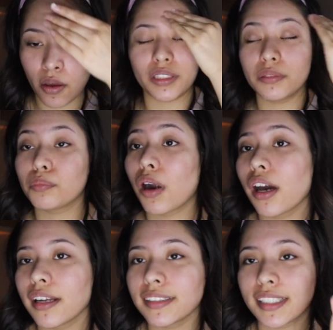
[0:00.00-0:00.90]
what
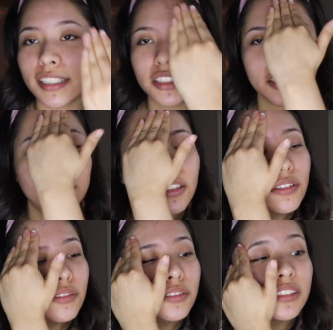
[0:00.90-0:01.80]
products I should
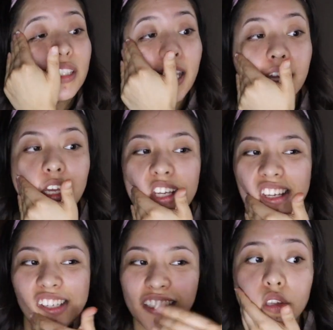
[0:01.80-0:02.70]
use,
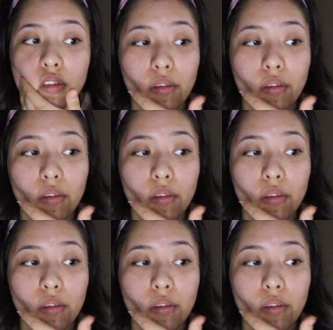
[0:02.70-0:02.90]
and